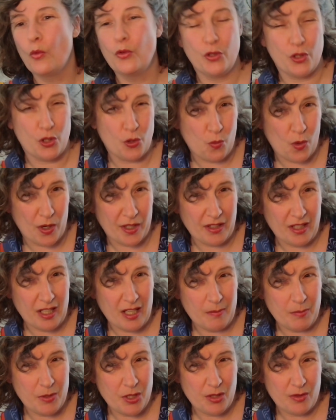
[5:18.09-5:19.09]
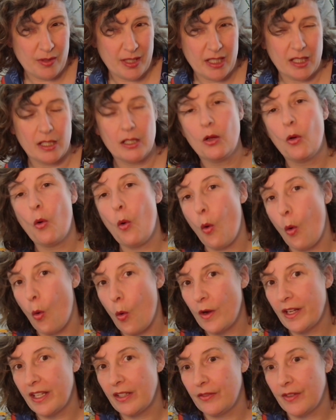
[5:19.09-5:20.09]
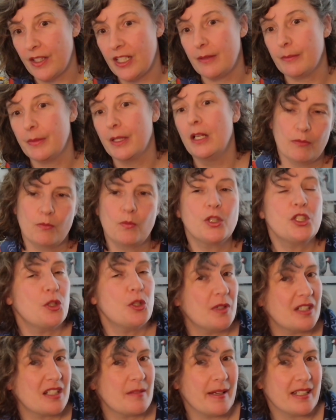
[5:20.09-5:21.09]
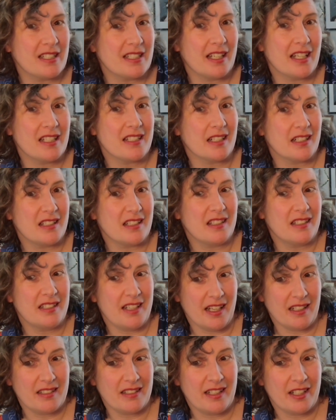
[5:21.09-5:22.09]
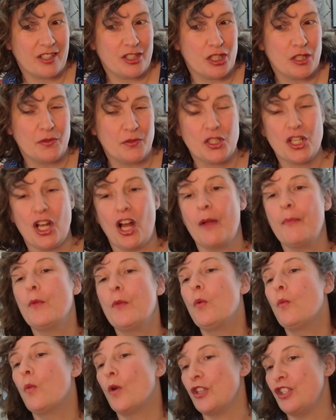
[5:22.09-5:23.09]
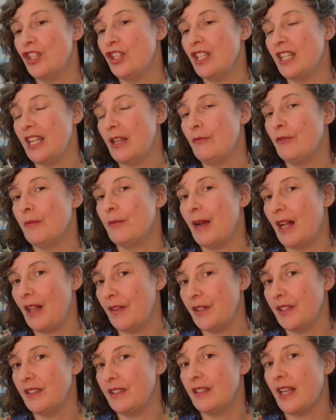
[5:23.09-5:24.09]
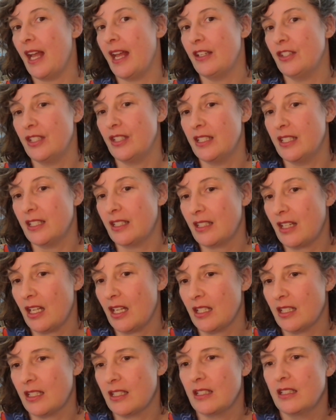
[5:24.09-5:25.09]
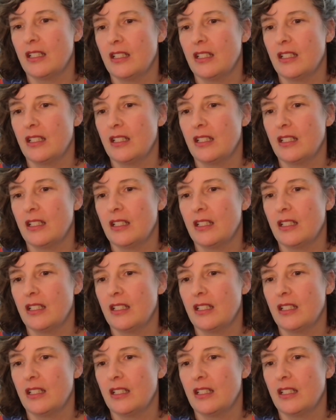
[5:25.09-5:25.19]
Do you want to keep doing it or give up? What do you expect to get done in the next section of time? What do you need from others and to discuss?